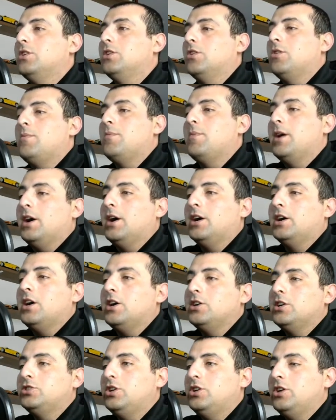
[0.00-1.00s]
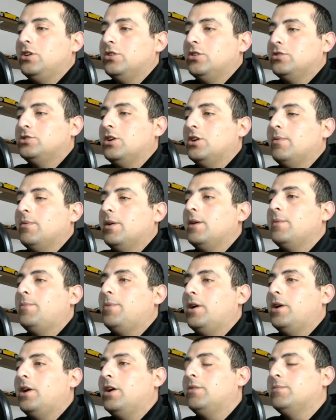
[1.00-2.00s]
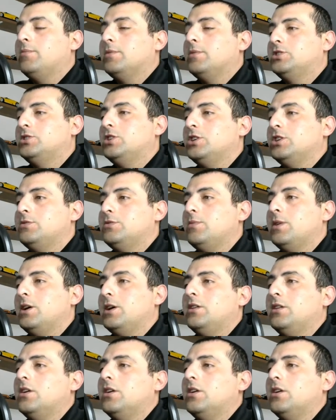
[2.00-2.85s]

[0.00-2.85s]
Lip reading: Mayakashi, Ojama Emperor, Mass Judgment,